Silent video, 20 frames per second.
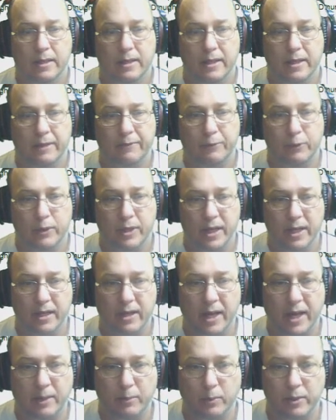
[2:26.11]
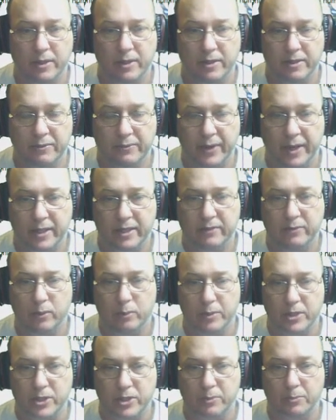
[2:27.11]
If you get an item with a defective or
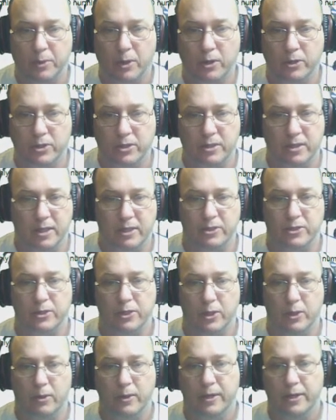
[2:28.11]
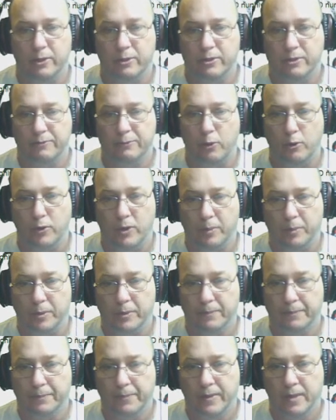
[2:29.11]
missing part, just let us know, and here's the phone
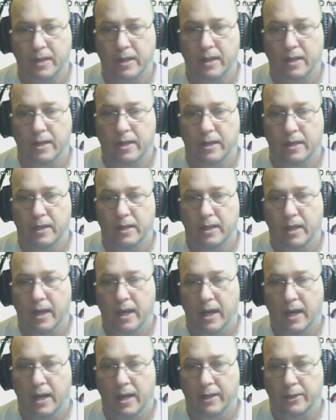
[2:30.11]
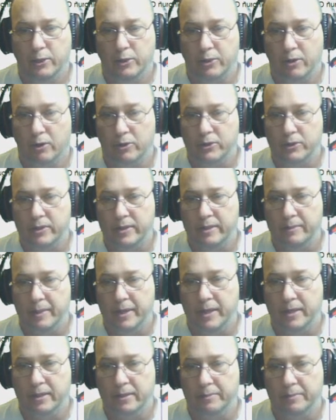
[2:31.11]
number. You can also
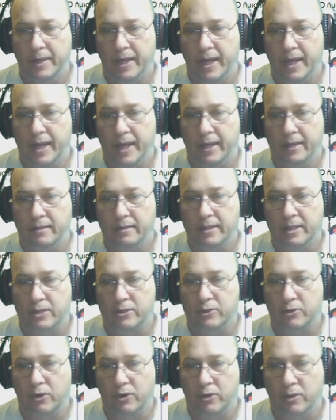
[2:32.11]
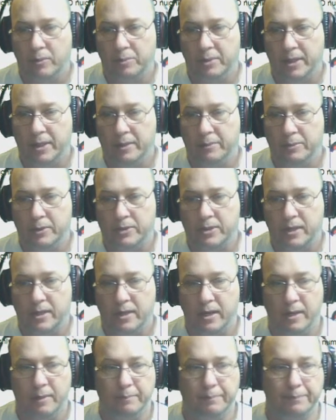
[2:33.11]
email them at
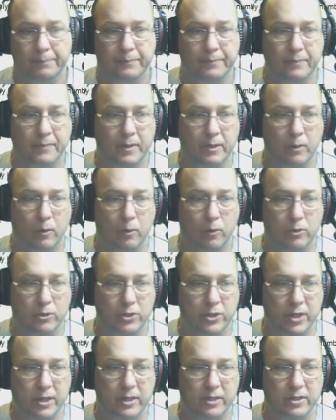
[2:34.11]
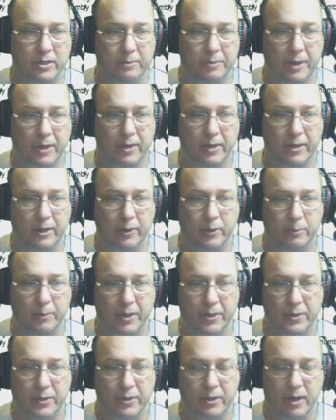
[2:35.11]
kickstarter@palladiumbooks.com, or just about any other
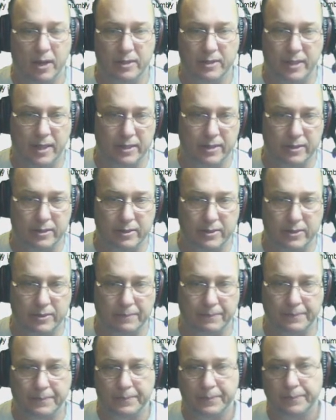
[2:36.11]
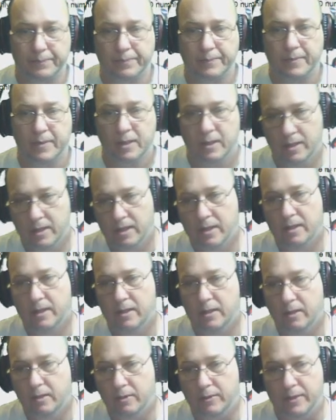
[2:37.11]
method of contacting us.
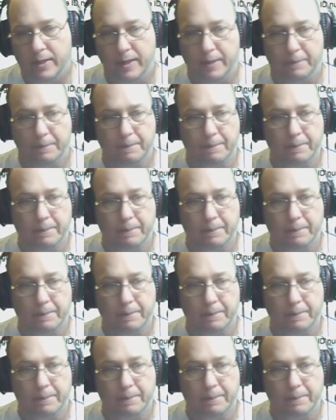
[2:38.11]
Okay.